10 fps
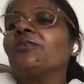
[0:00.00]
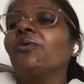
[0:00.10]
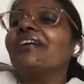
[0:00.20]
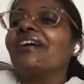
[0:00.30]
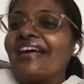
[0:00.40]

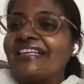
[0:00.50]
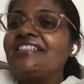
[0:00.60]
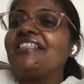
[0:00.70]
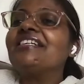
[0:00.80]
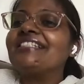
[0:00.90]
So the
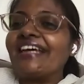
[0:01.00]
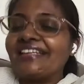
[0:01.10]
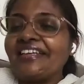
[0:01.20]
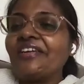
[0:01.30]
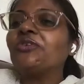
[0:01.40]
class teachers
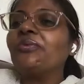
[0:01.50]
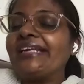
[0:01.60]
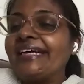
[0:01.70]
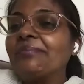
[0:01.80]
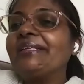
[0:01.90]
are there to
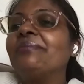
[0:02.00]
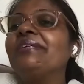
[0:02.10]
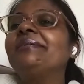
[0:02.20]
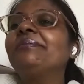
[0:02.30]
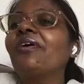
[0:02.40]
welcome
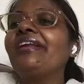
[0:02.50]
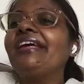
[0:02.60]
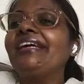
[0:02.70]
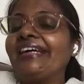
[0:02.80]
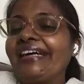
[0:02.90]
them in the
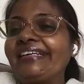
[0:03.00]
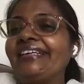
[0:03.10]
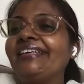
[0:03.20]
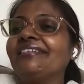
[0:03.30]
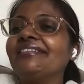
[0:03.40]
morning,
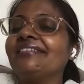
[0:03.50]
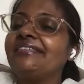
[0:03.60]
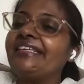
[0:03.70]
and uh,